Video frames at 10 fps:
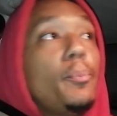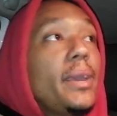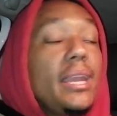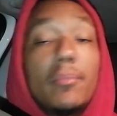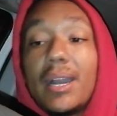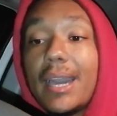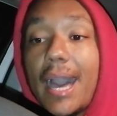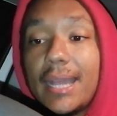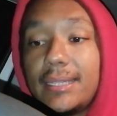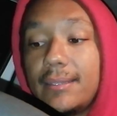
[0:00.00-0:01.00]
to Benny
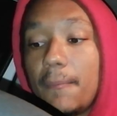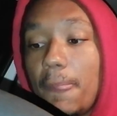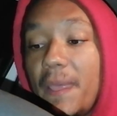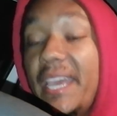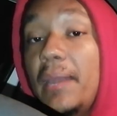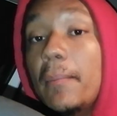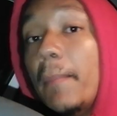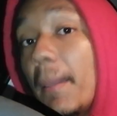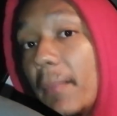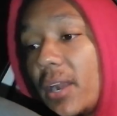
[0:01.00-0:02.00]
McCarthy
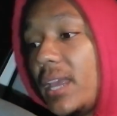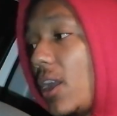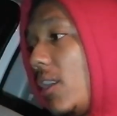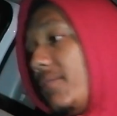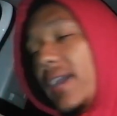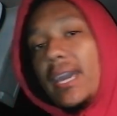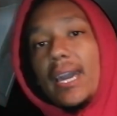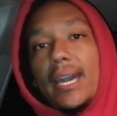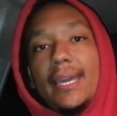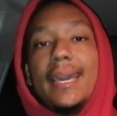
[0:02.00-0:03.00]
in memory of
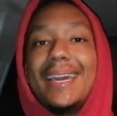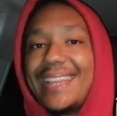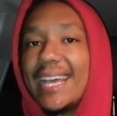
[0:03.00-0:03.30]
AKA.